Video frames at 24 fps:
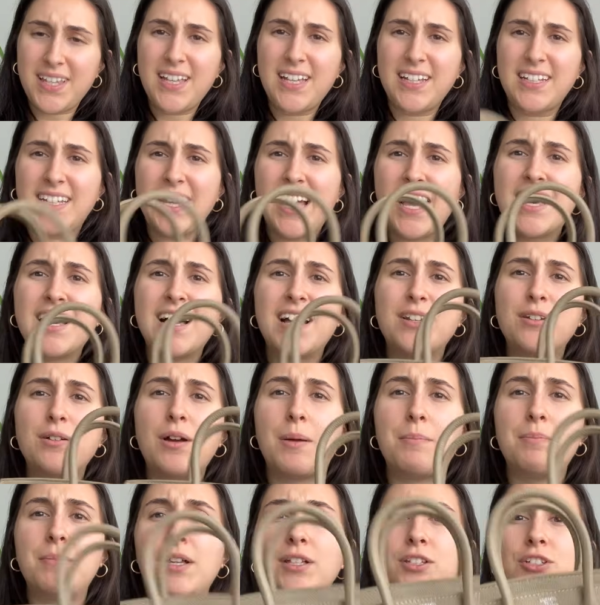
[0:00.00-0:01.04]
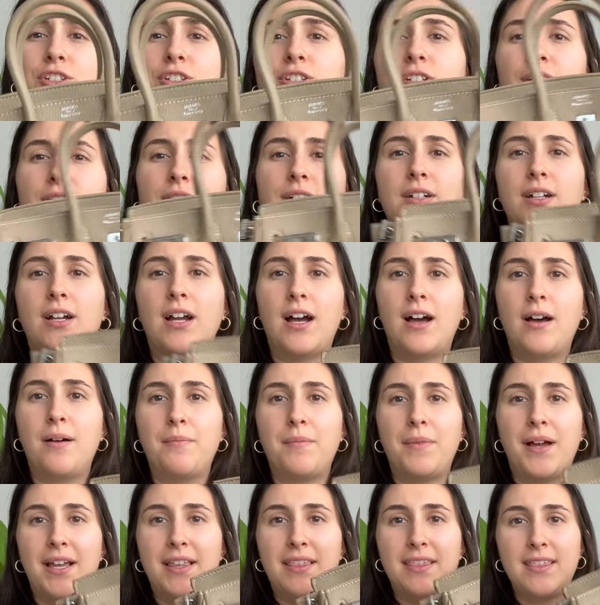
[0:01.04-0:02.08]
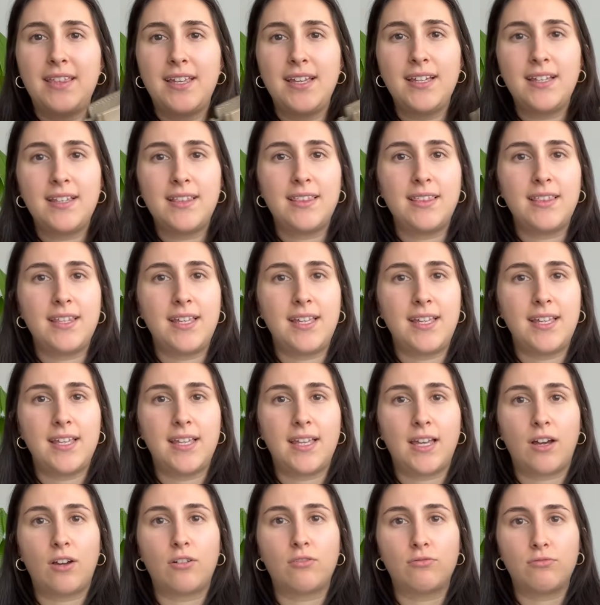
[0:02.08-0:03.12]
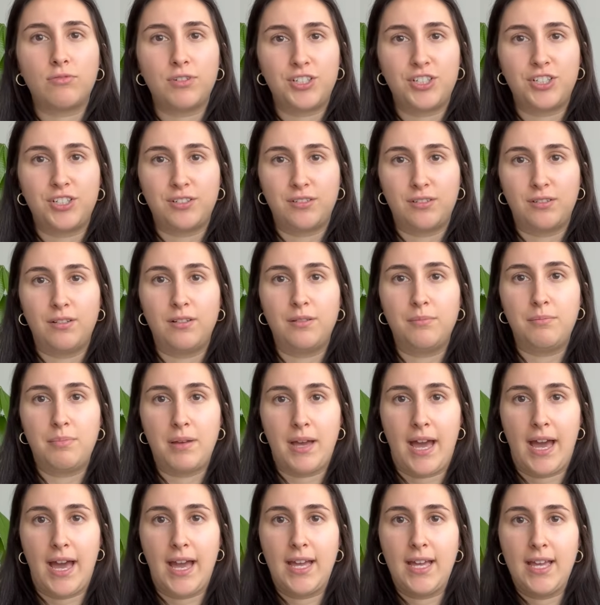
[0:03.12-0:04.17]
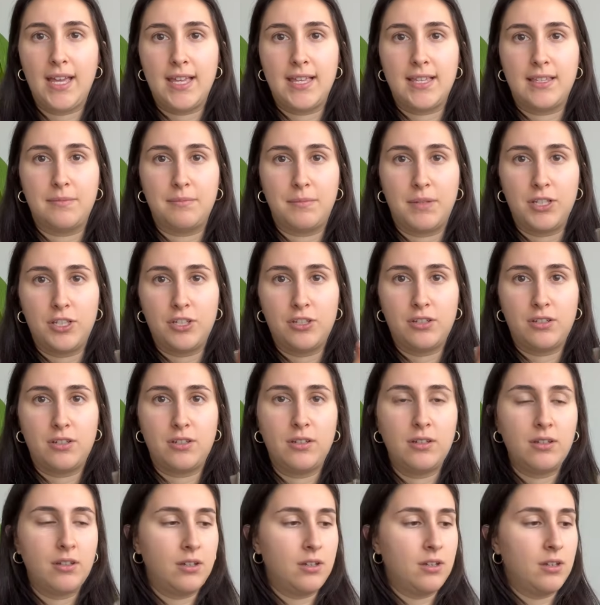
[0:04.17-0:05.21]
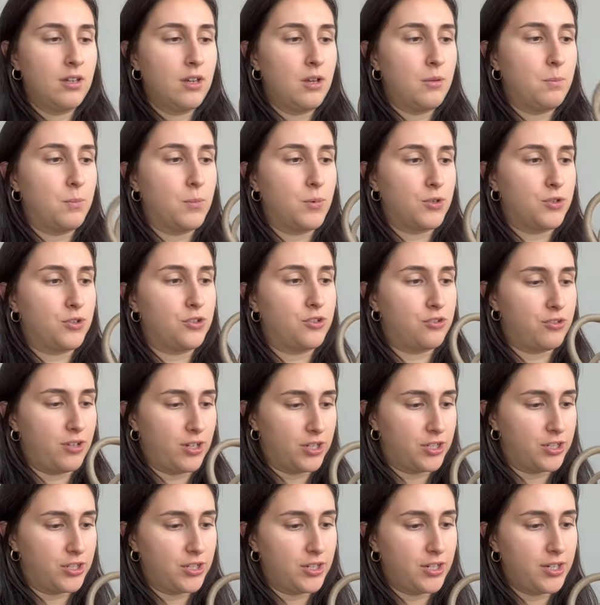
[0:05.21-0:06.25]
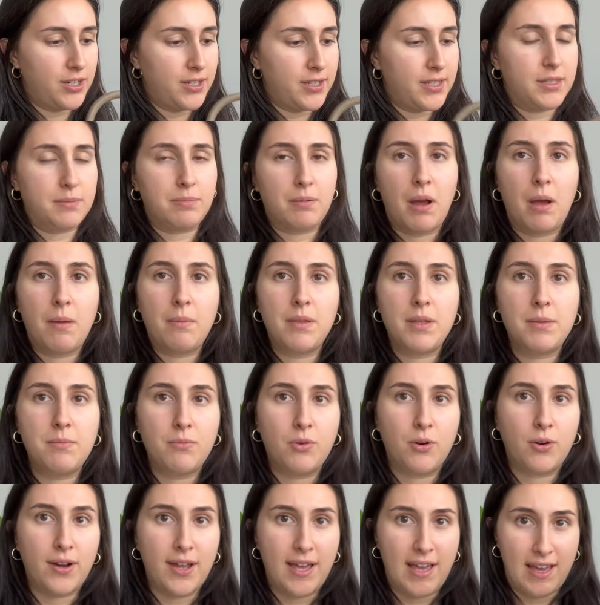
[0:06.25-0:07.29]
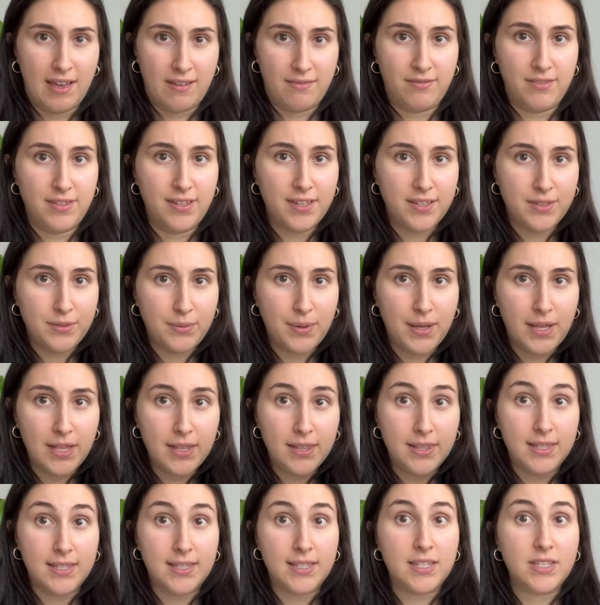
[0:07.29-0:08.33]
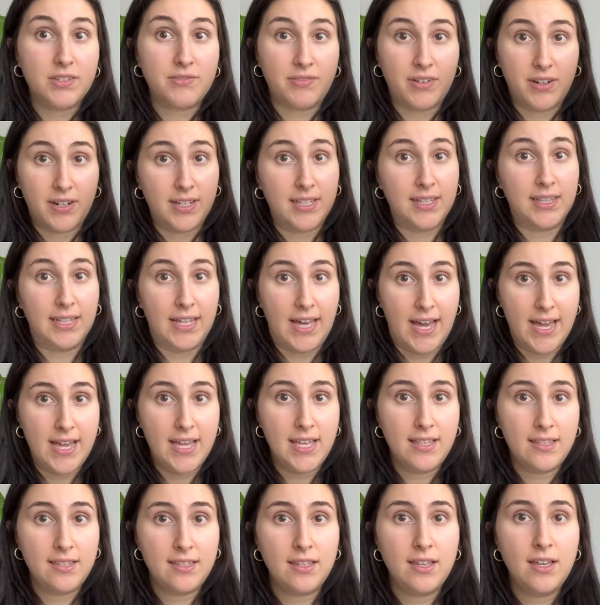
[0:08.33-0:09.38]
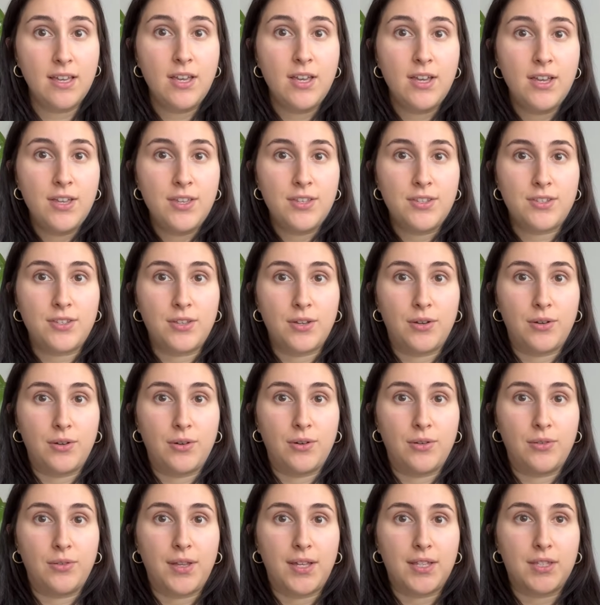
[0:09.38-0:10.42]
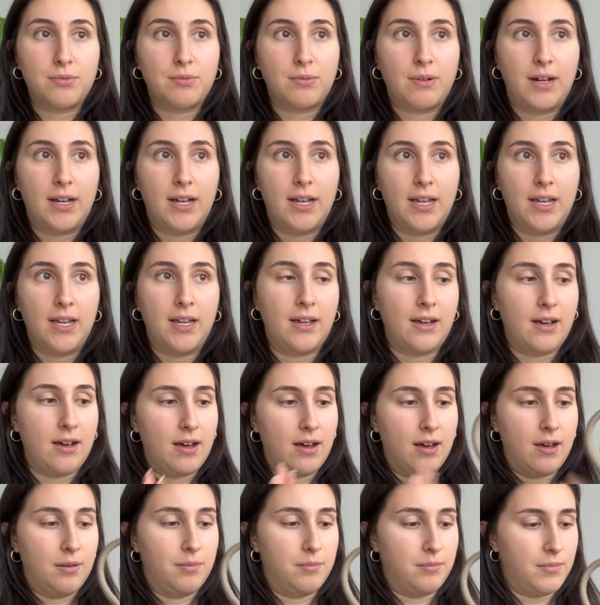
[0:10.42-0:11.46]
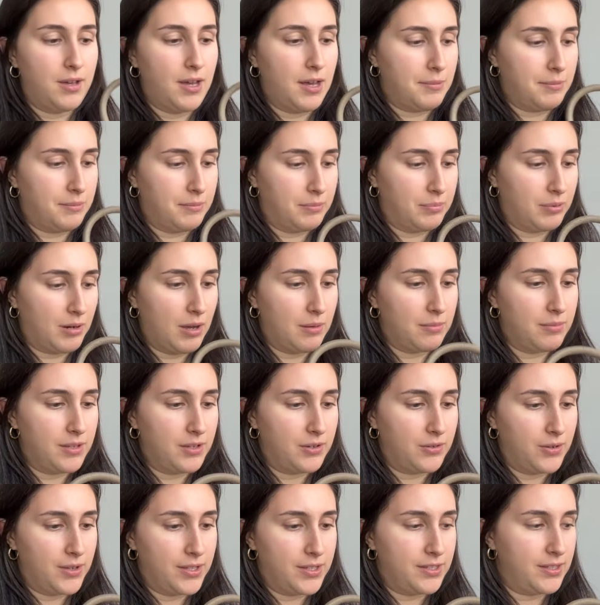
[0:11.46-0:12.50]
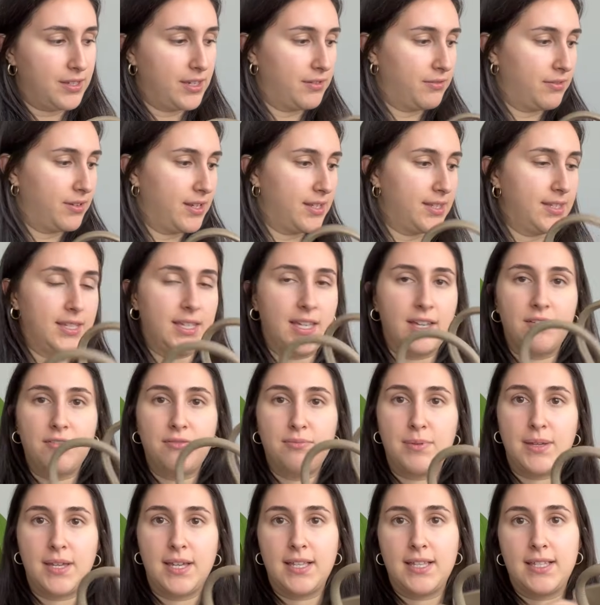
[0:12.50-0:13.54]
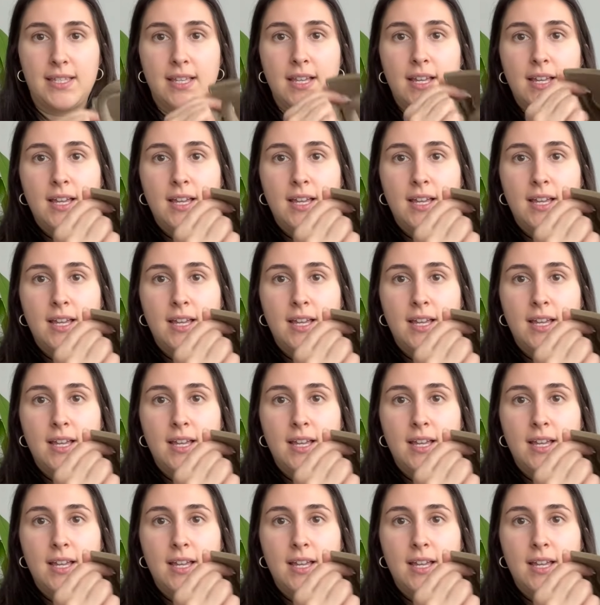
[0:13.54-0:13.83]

yeah, I'm not sure. I think the original bag is much more structured. It's probably more heavy as well. This is very light, so that's why I'm probably going to give it as a gift, because